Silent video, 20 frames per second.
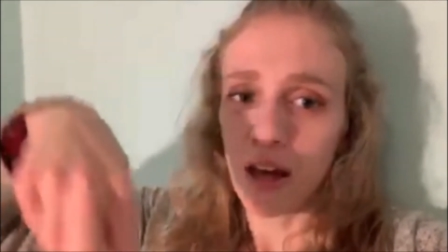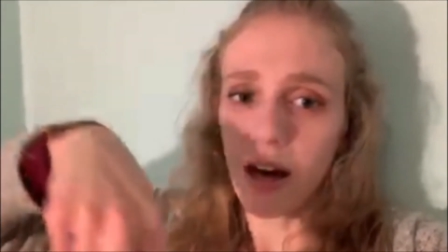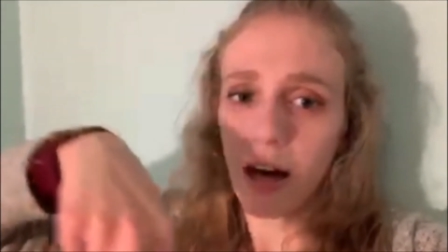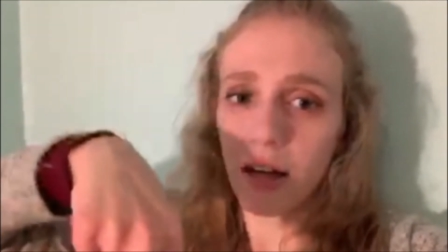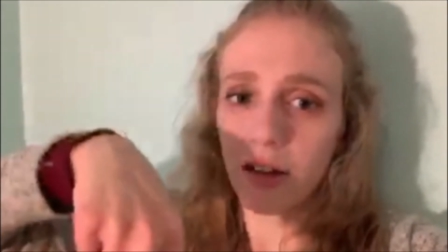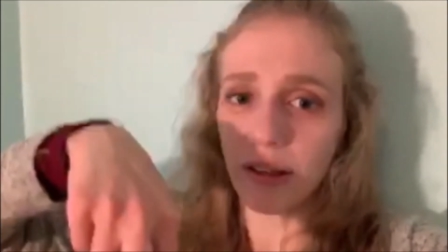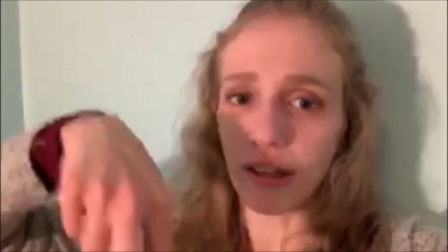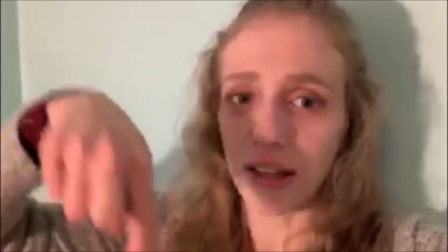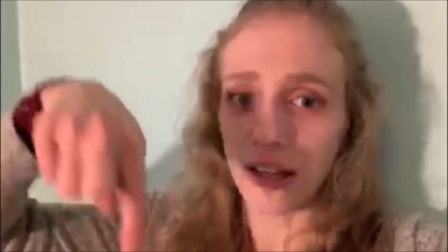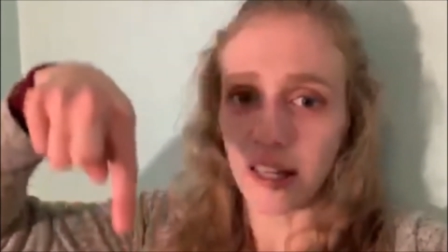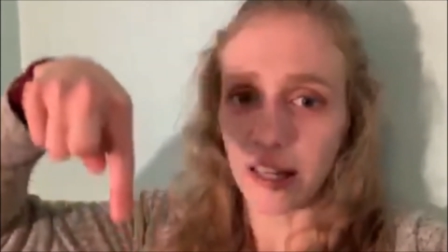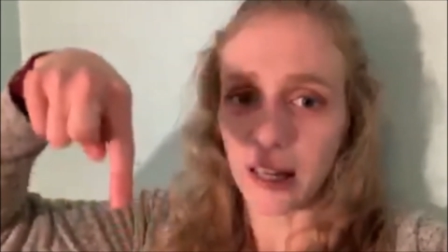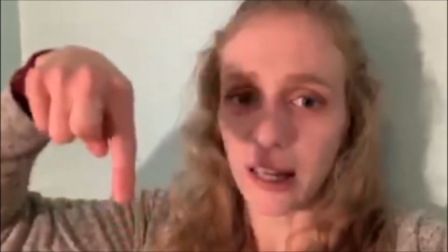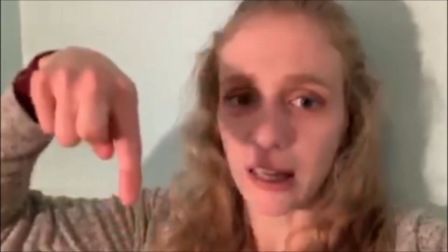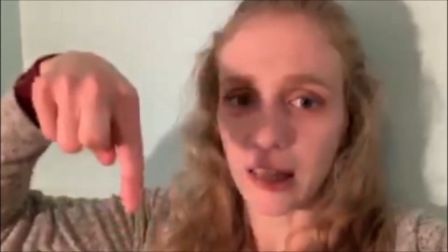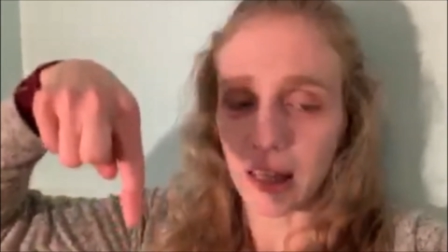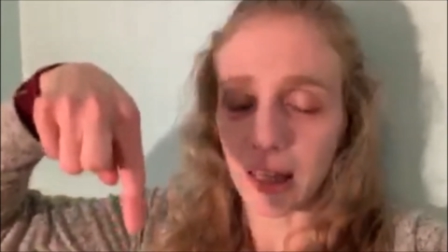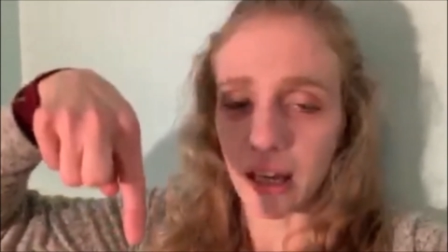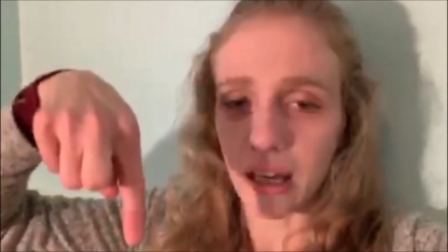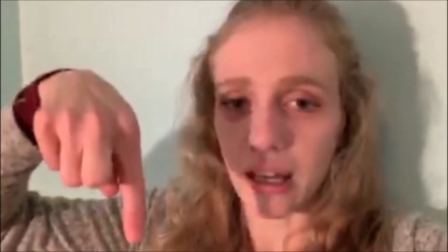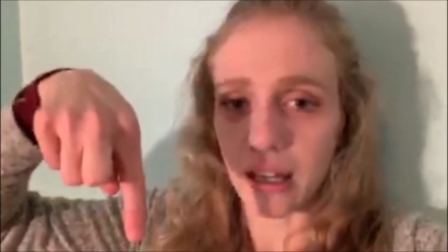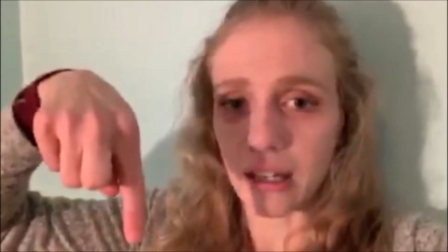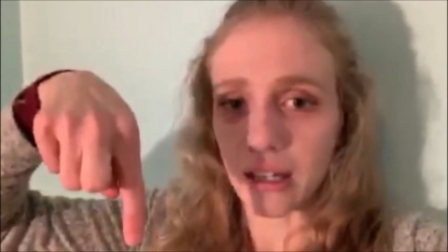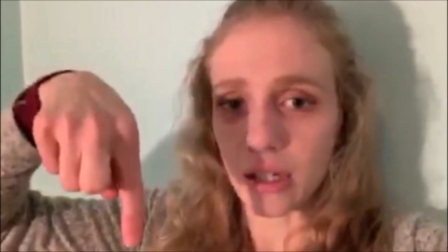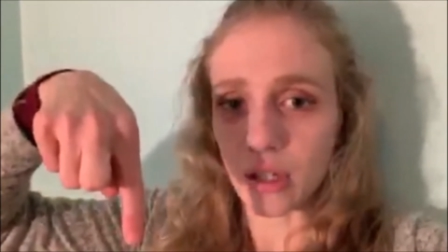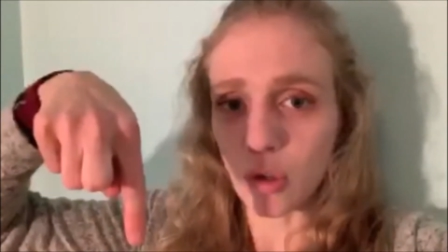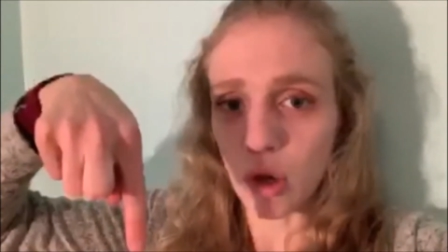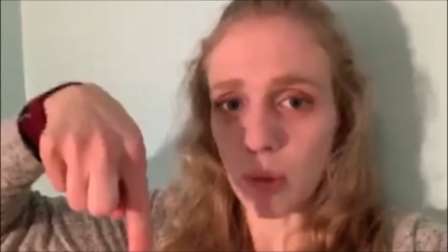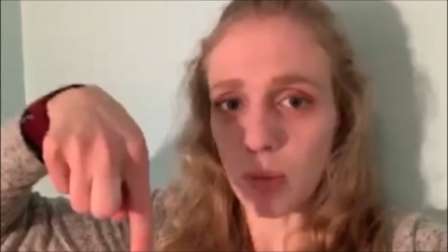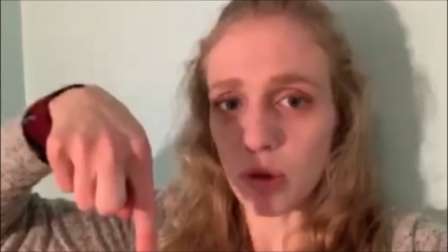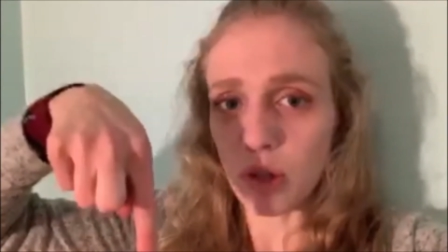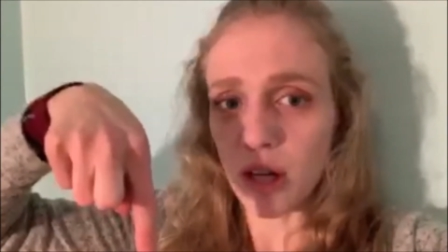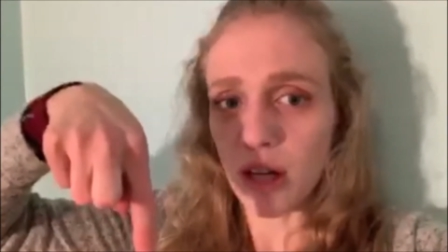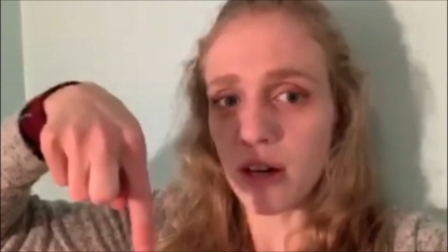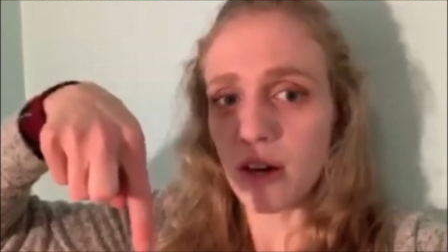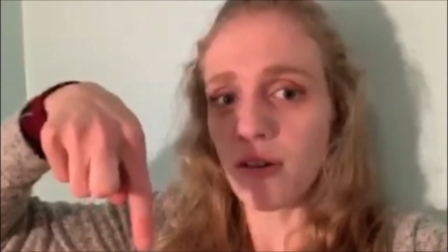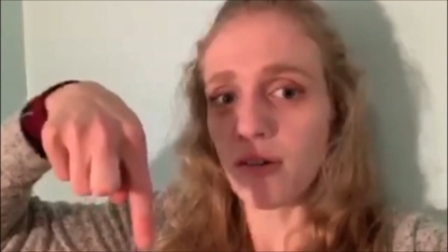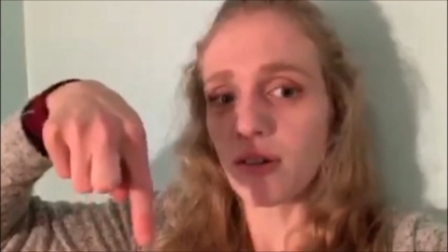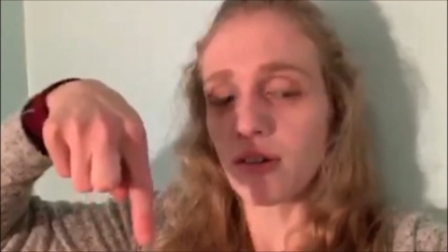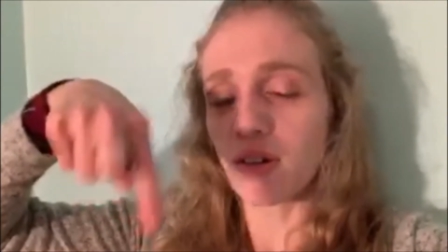on the link in the
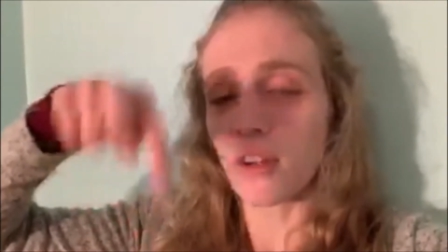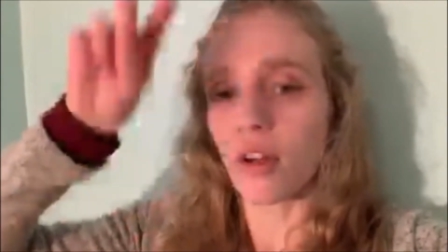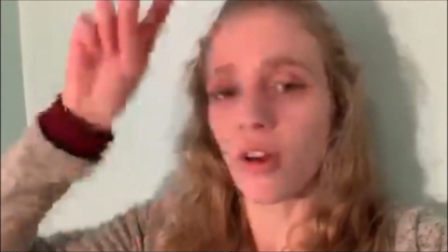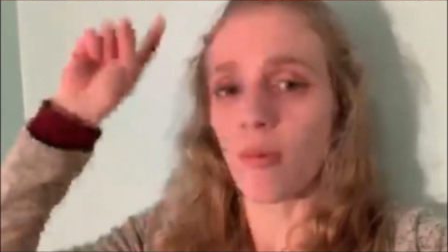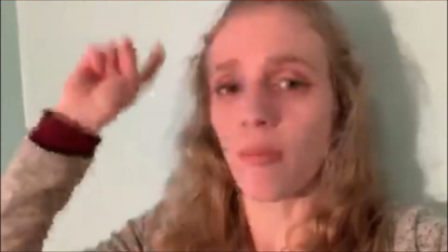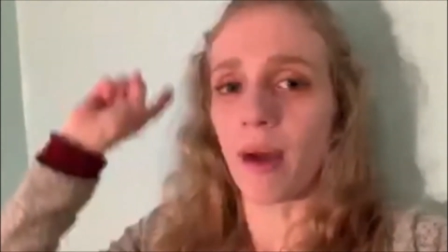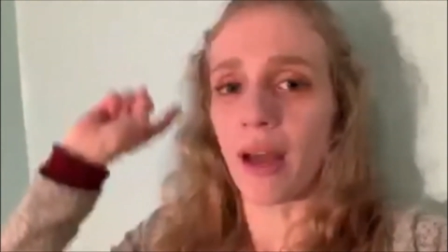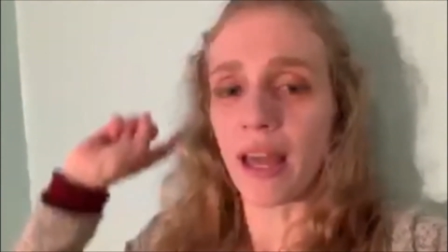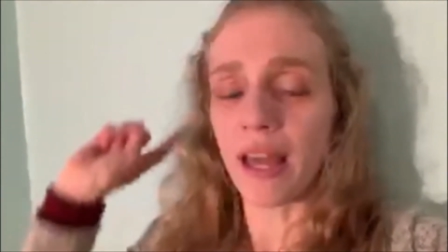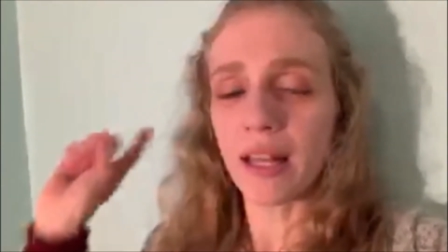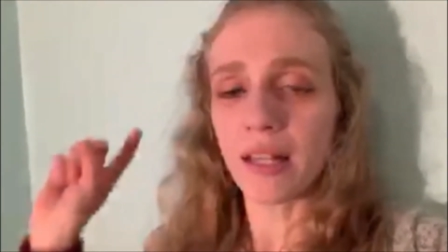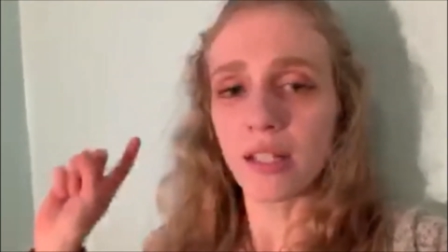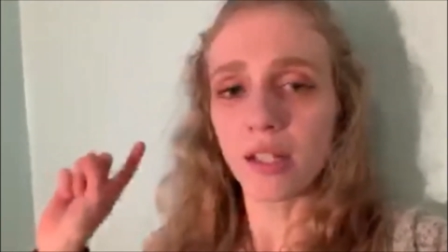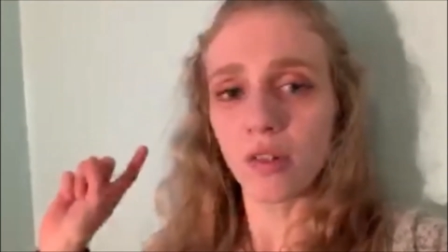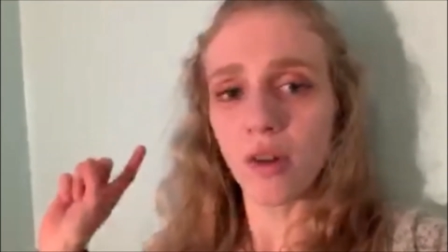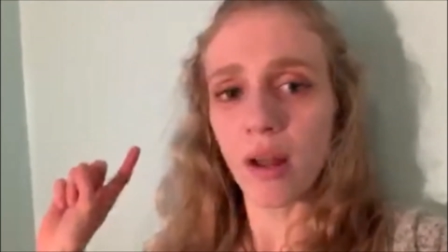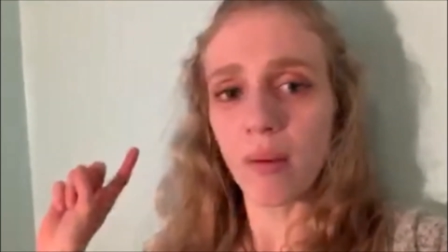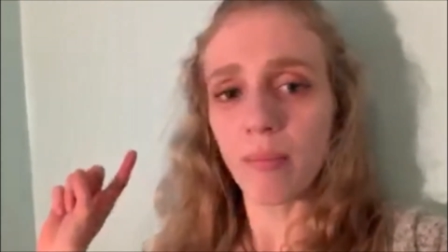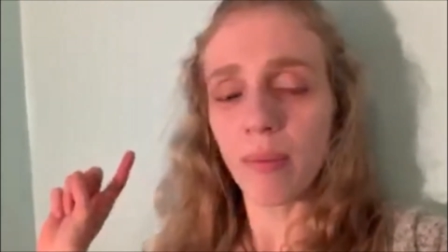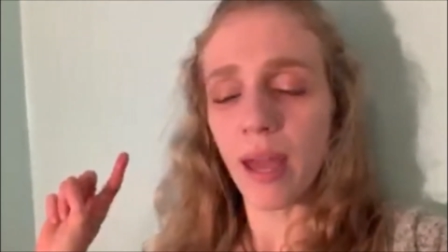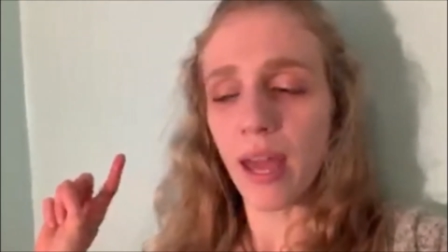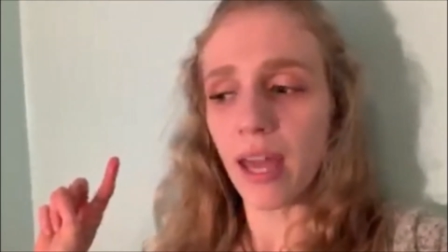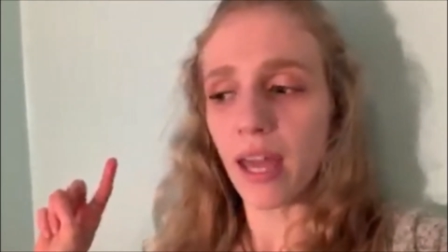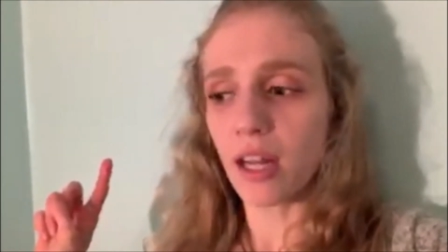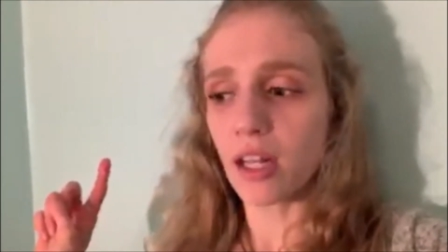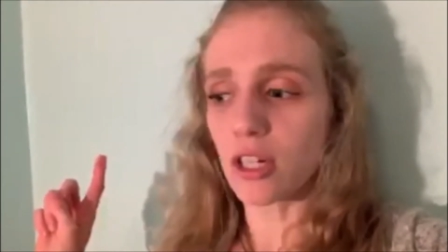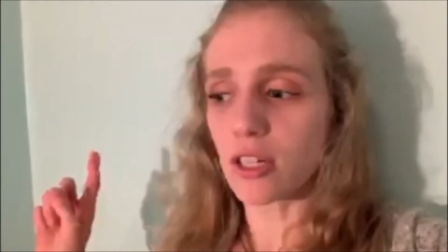description to my Instagram page,